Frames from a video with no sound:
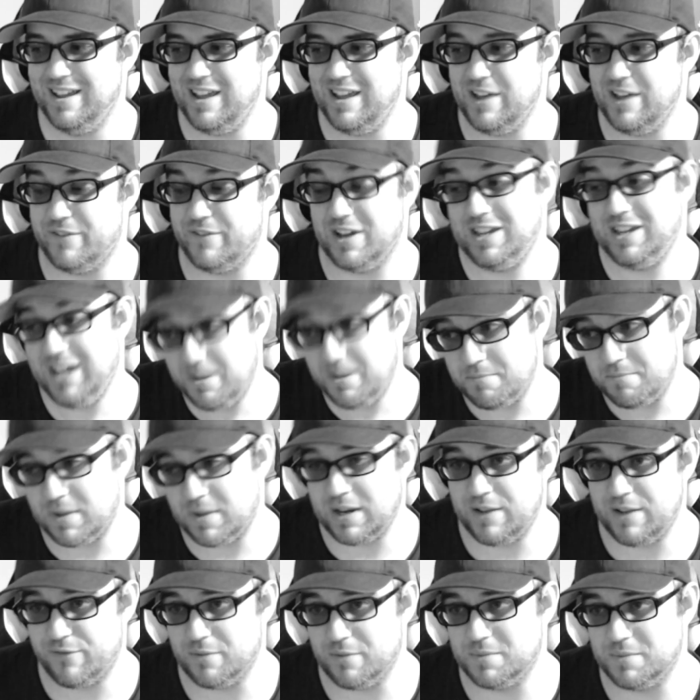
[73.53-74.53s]
if I get
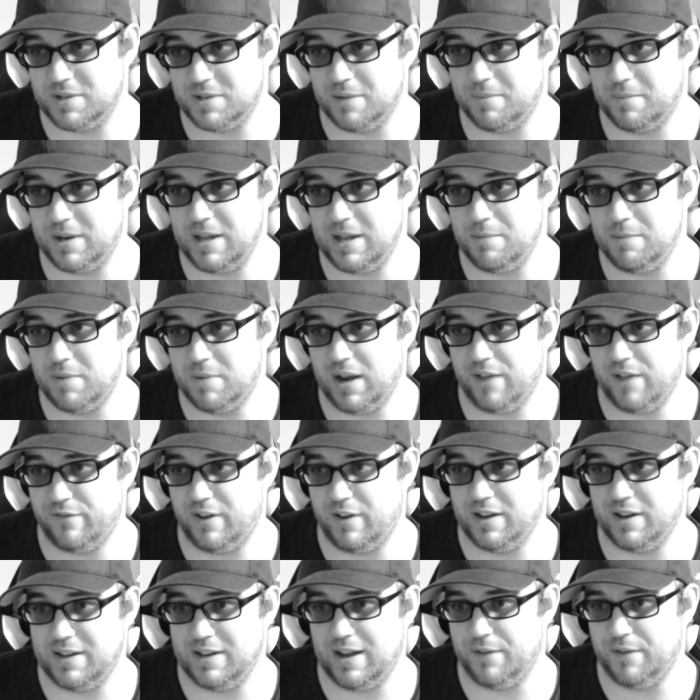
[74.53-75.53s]
money from somebody but I
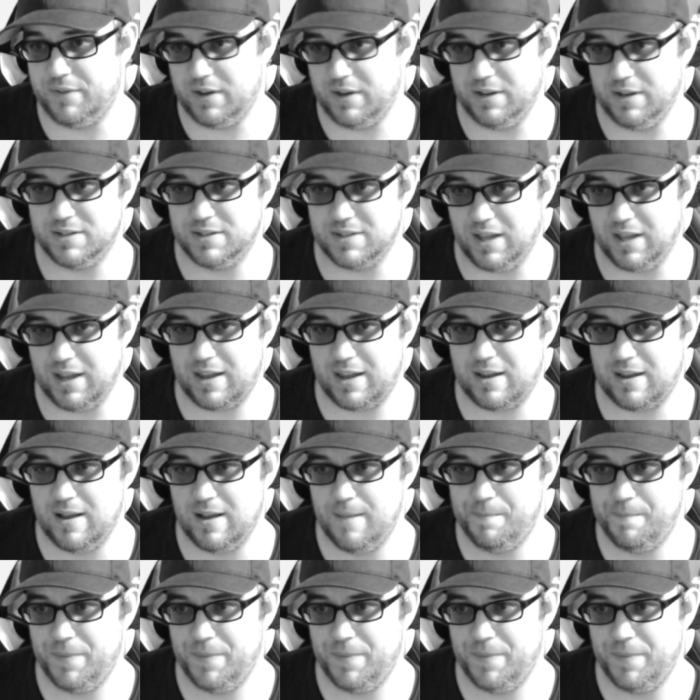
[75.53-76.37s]
find out that it's like